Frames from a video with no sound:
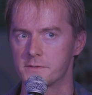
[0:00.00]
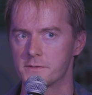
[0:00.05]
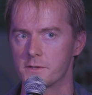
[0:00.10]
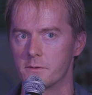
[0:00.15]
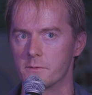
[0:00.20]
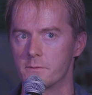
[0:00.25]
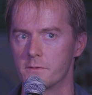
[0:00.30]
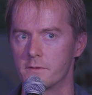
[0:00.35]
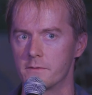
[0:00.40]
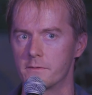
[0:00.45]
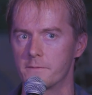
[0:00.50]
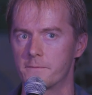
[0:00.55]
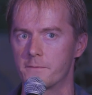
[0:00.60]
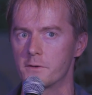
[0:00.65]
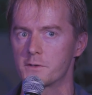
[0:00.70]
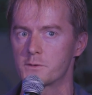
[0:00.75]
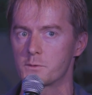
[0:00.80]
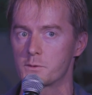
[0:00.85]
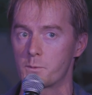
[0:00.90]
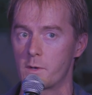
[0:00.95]
So the
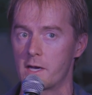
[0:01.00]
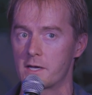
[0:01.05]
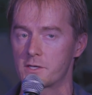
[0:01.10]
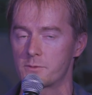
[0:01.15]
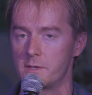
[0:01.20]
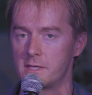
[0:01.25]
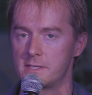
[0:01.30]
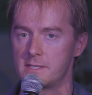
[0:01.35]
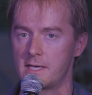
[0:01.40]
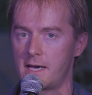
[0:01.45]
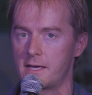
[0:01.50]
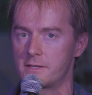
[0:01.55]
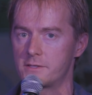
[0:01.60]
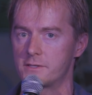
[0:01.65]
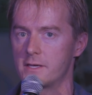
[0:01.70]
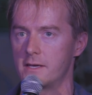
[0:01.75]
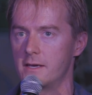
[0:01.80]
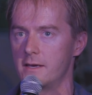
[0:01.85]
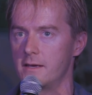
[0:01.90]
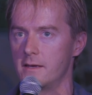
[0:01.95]
first was we actually
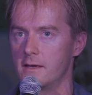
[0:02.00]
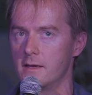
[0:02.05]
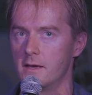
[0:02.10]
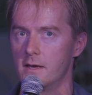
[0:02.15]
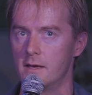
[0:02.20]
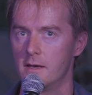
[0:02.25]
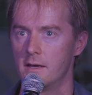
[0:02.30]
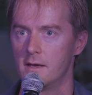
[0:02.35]
attached a